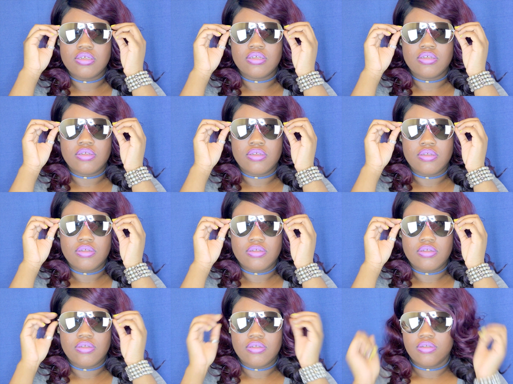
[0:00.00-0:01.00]

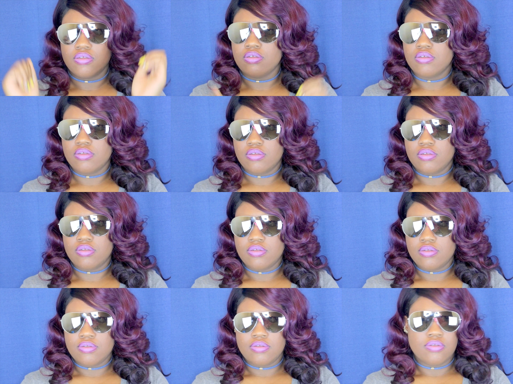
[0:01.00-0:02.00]

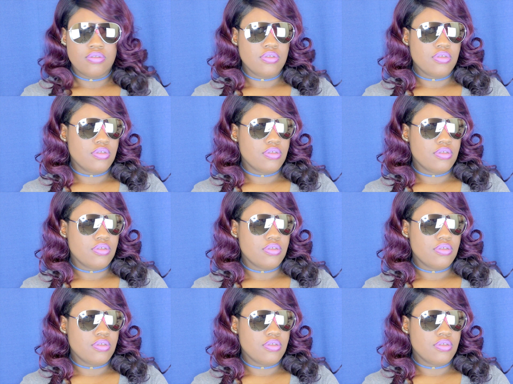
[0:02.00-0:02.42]
(silence)